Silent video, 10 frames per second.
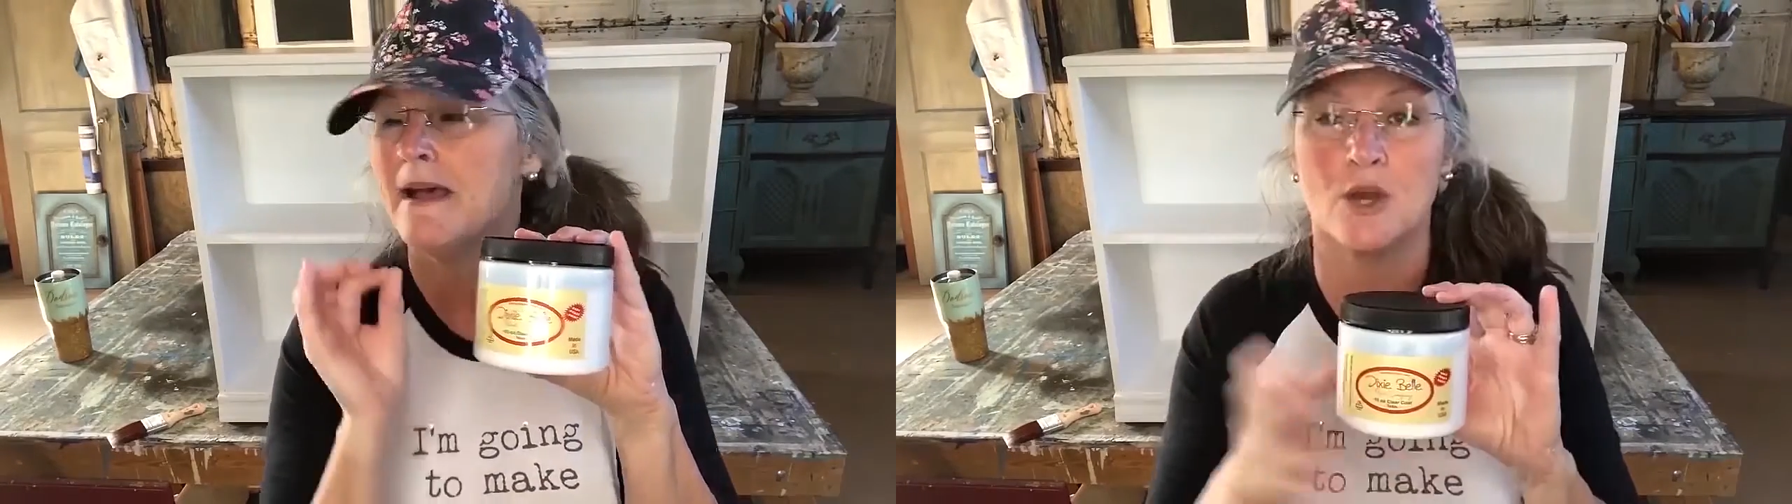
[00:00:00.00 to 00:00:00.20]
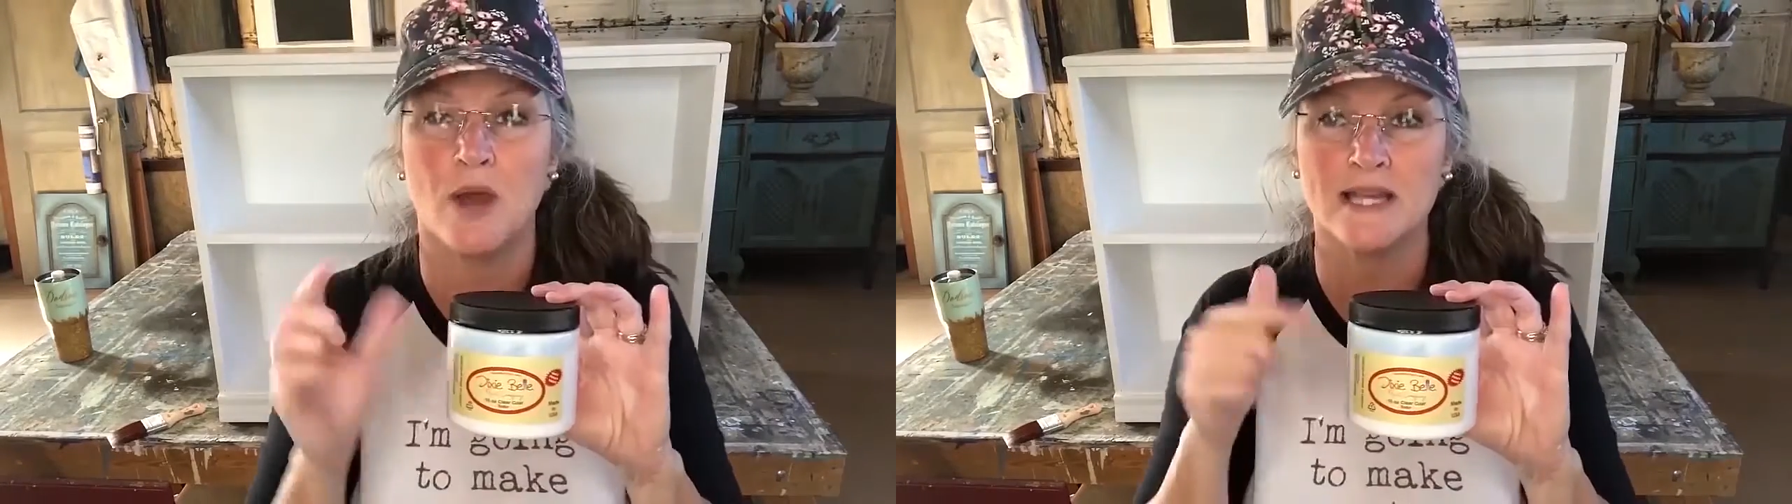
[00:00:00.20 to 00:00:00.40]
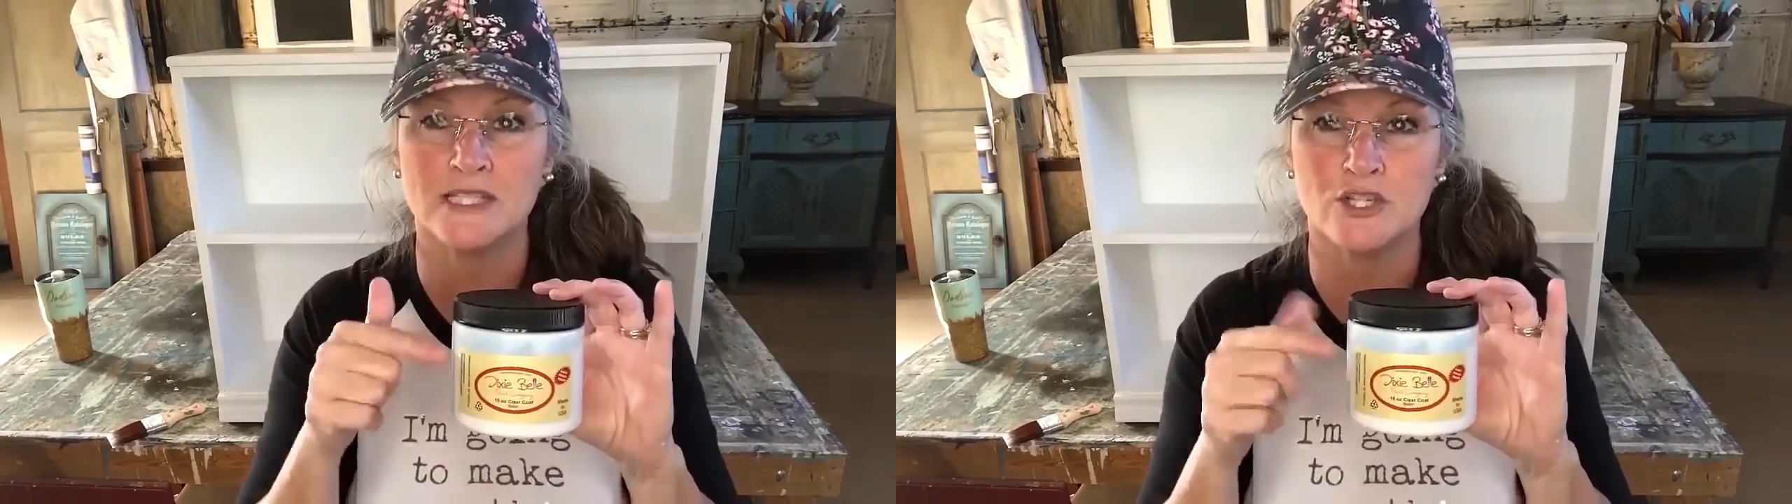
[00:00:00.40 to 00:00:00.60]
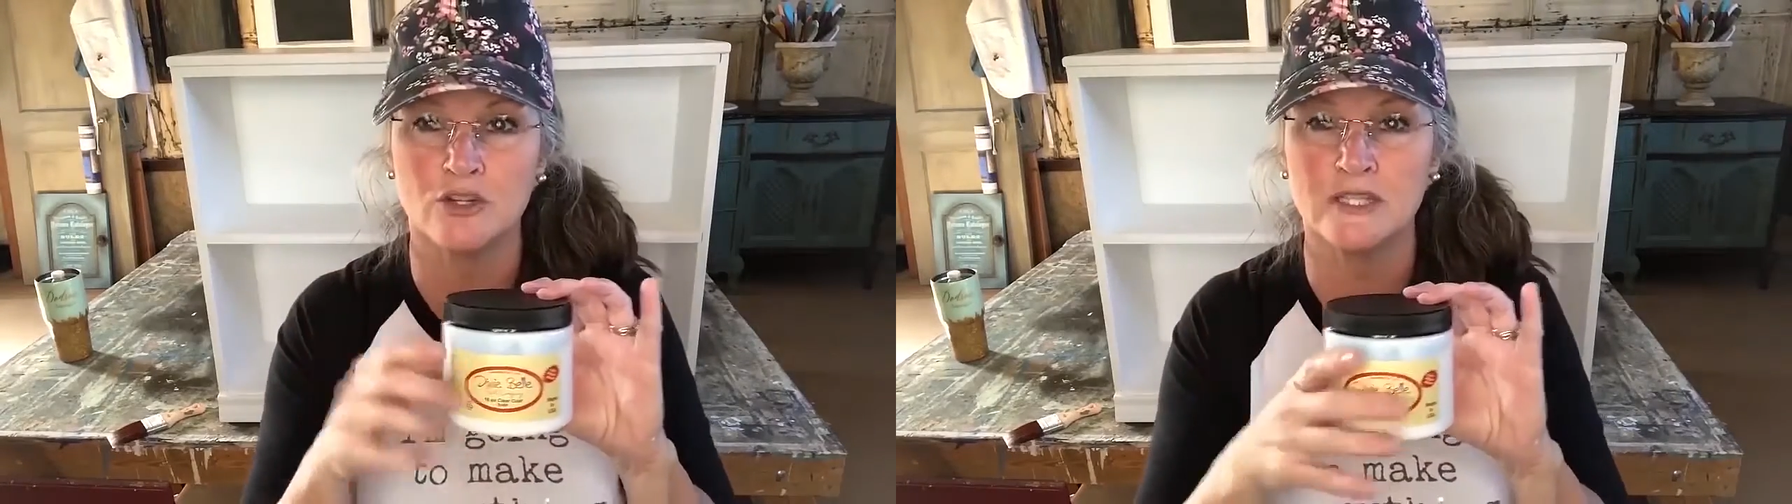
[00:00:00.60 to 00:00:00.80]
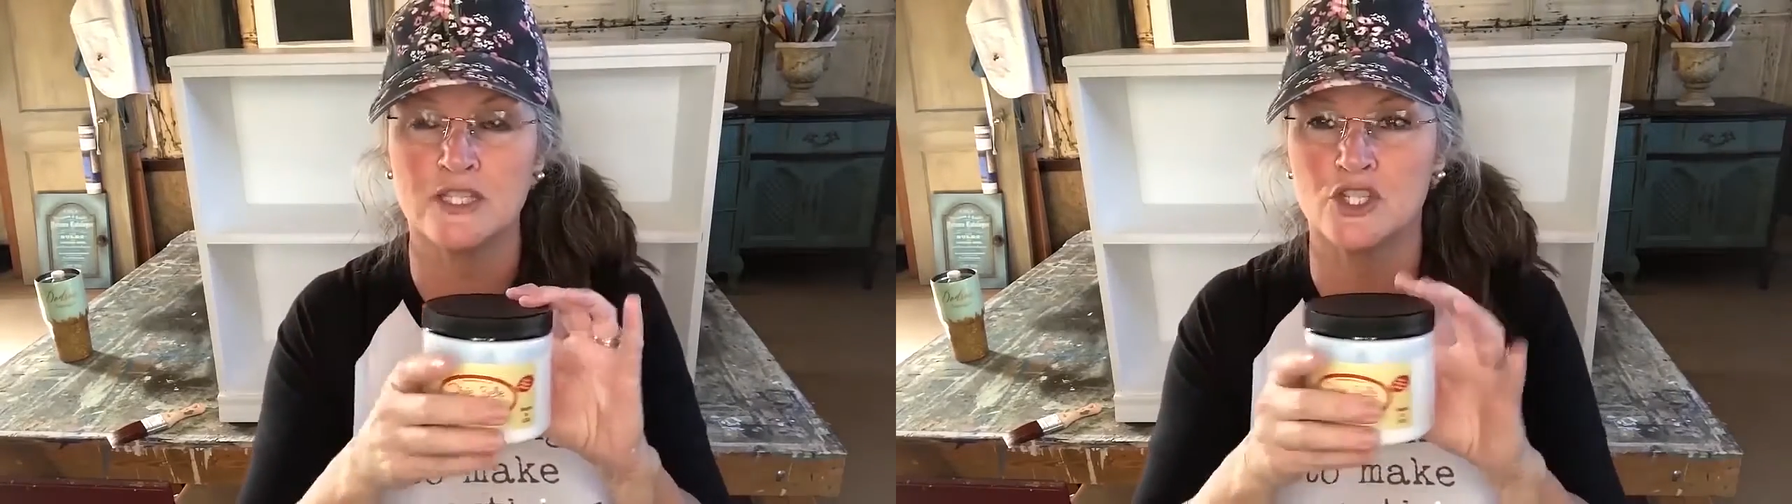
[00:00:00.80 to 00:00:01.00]
So I
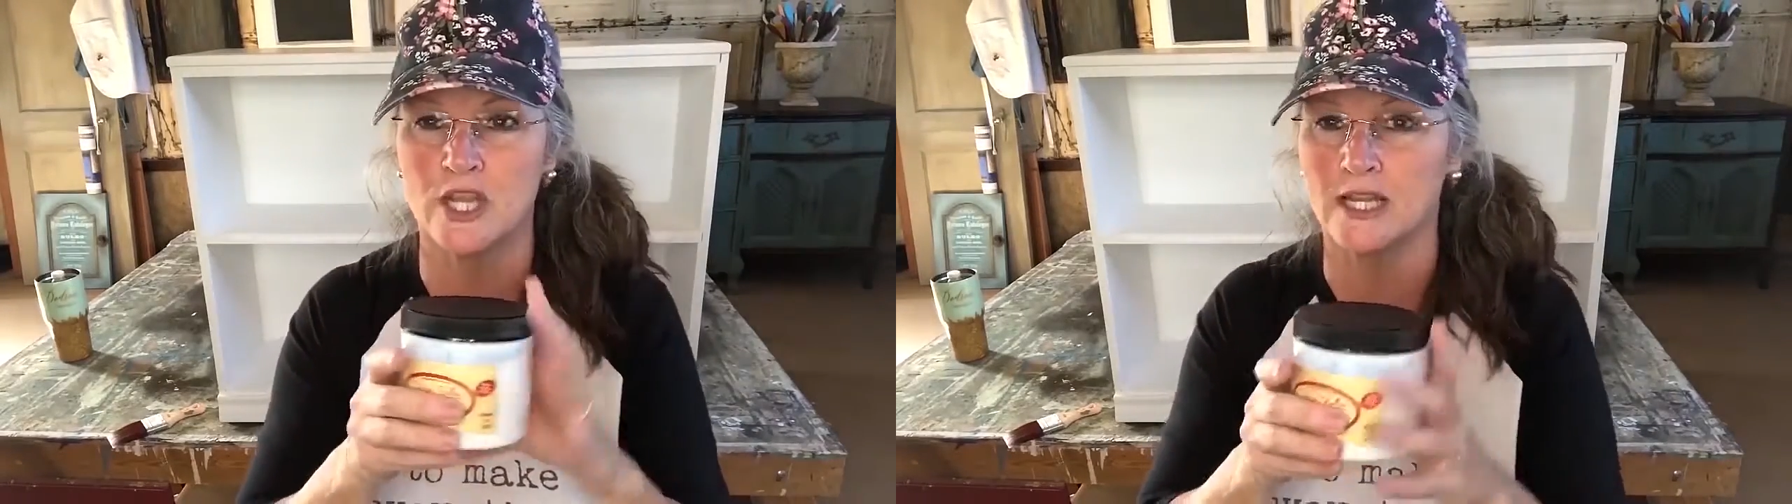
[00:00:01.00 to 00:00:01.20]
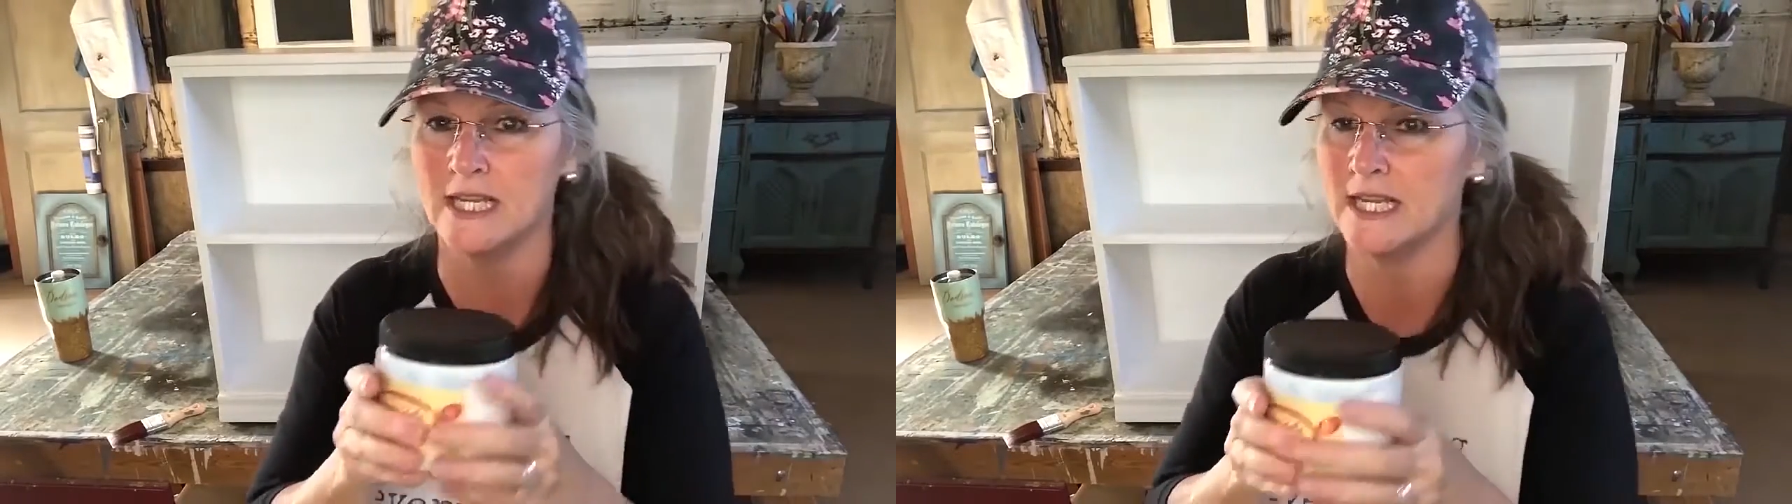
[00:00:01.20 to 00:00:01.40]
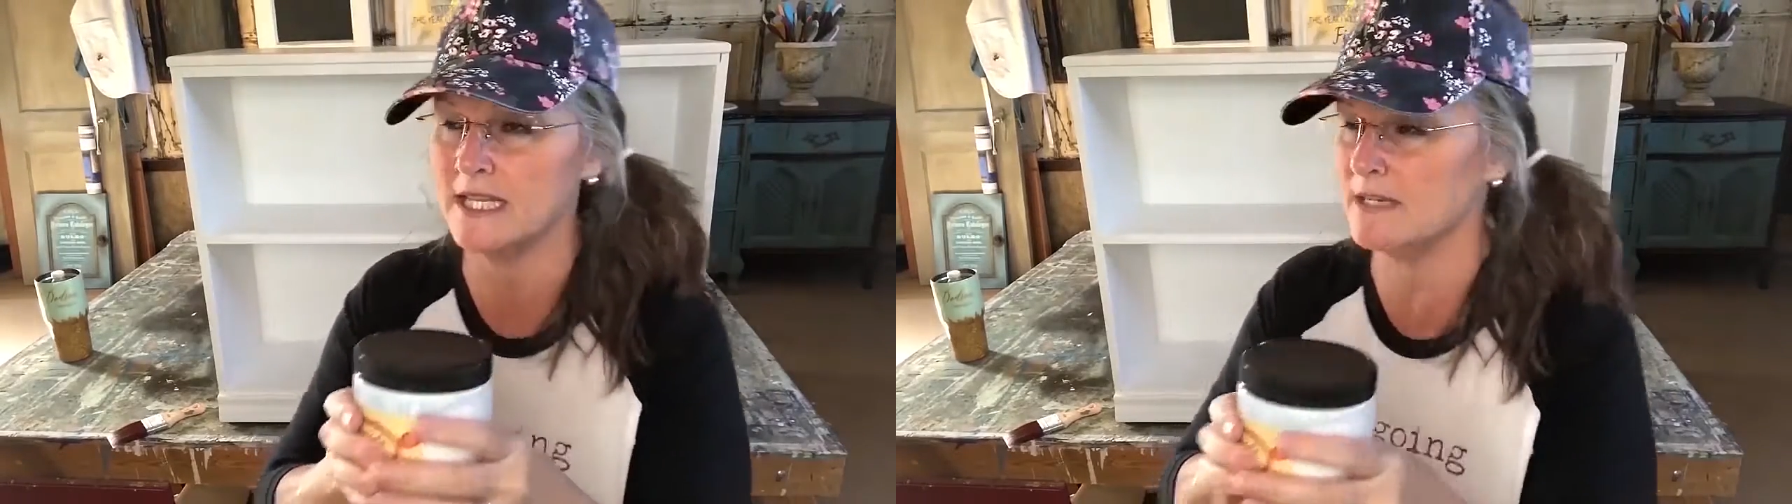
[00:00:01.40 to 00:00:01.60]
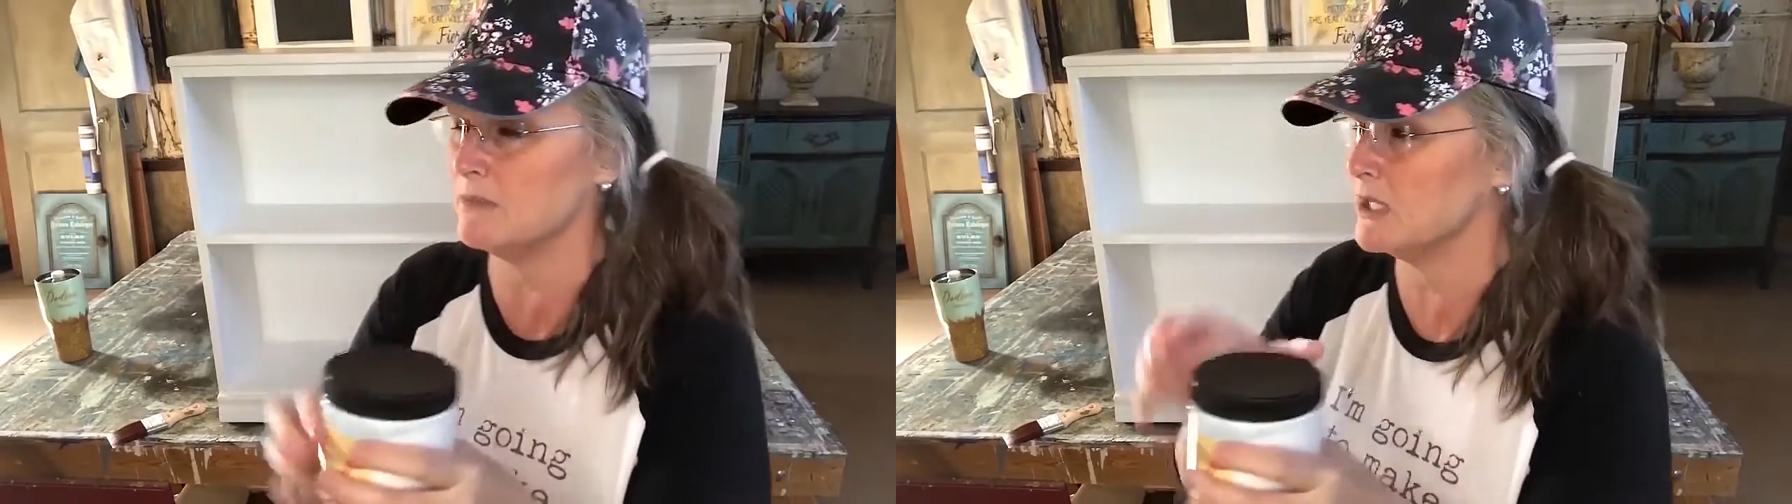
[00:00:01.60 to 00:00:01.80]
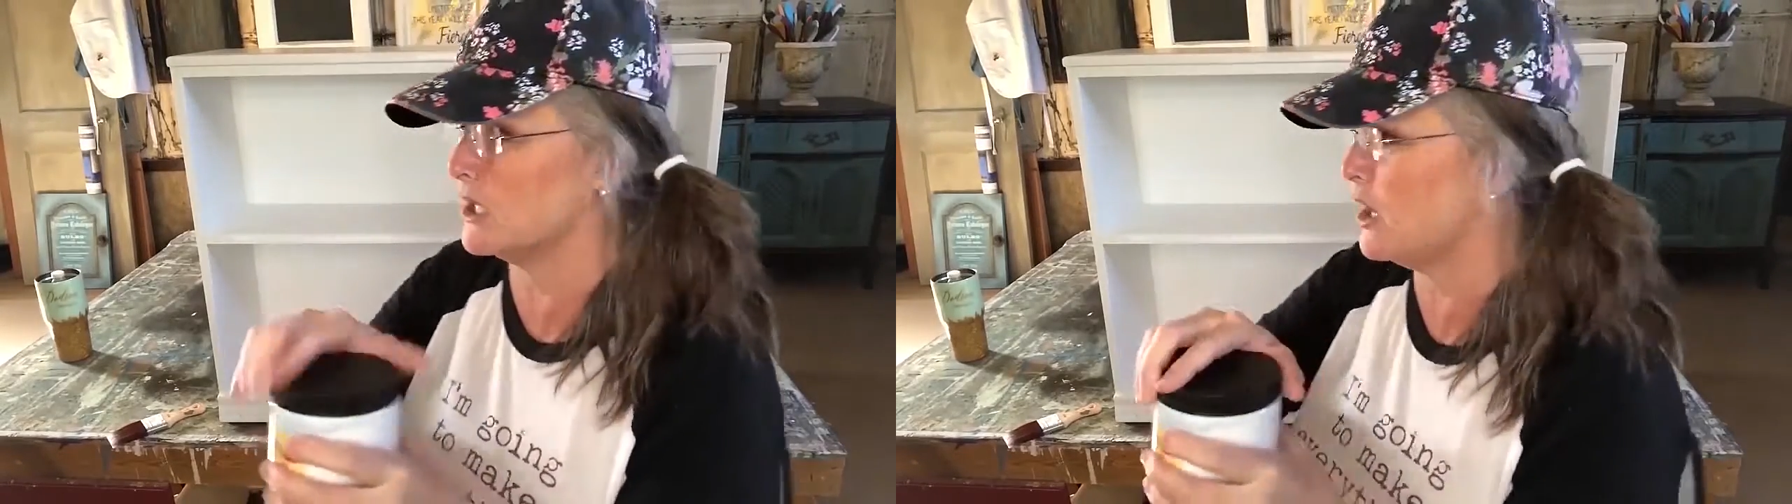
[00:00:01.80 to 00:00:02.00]
stirred this gently, and then
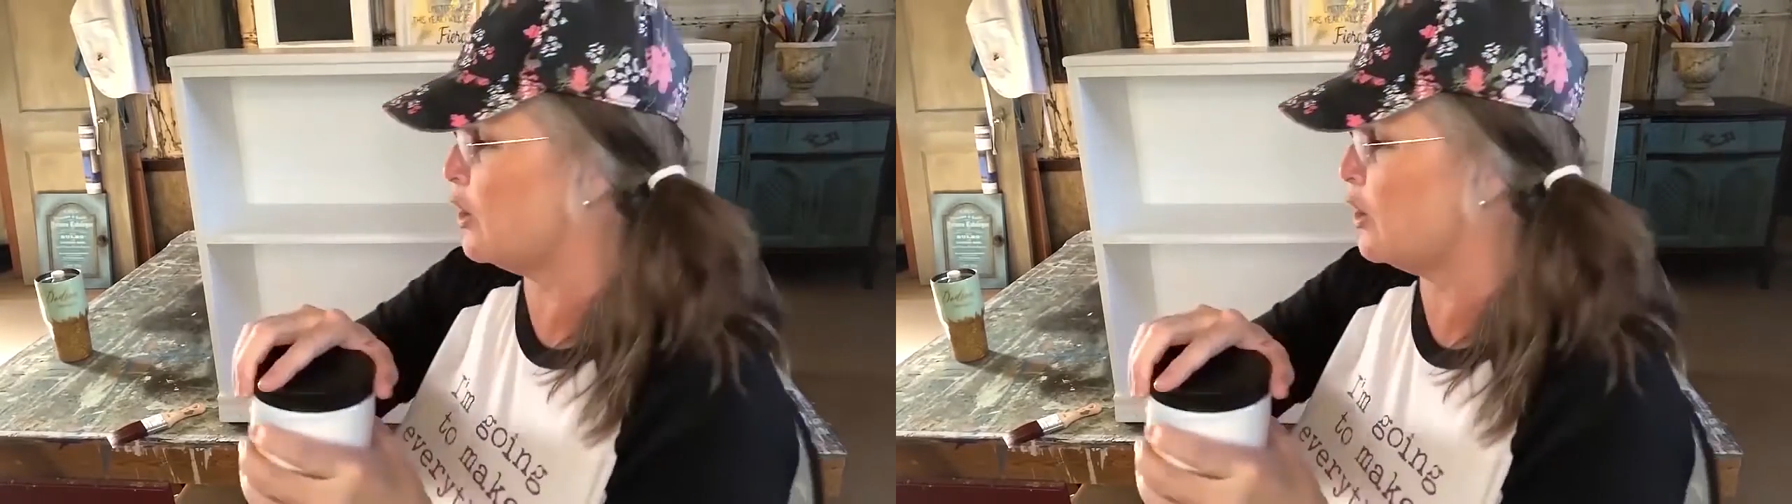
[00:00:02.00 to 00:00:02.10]
I'm going